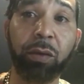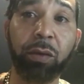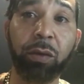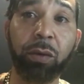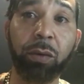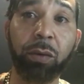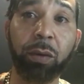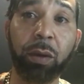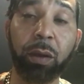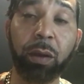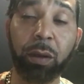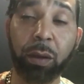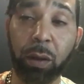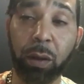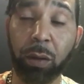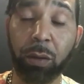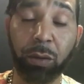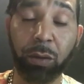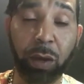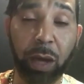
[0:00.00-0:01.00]
you
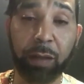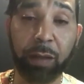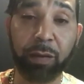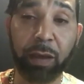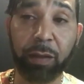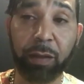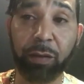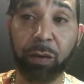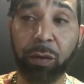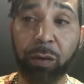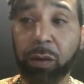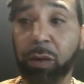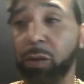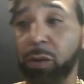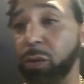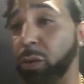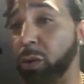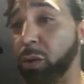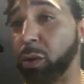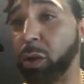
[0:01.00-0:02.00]
know, you got tattooed
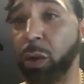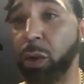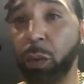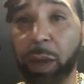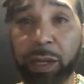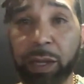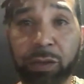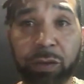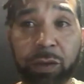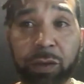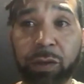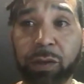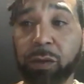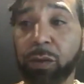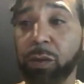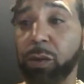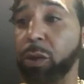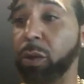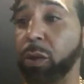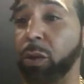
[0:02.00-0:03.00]
and you're a waitress
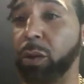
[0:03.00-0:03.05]
or,